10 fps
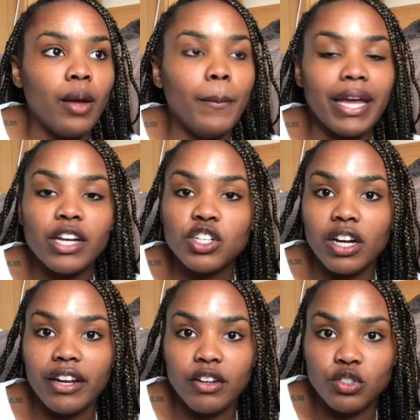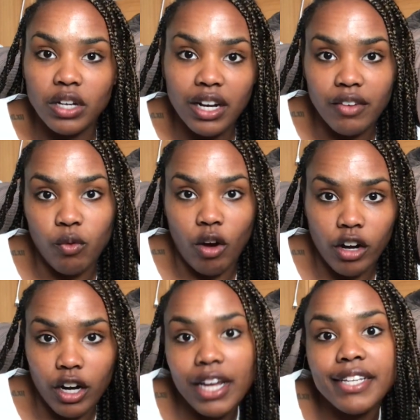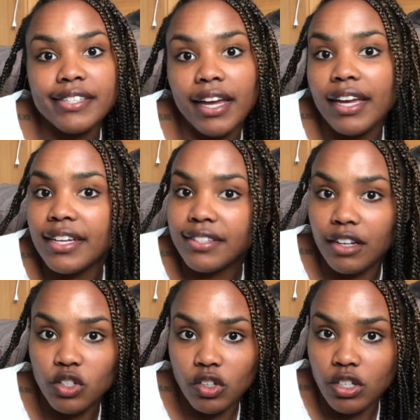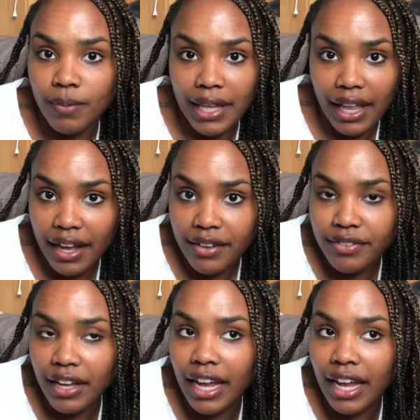making sure I drink enough water is like essential to my life.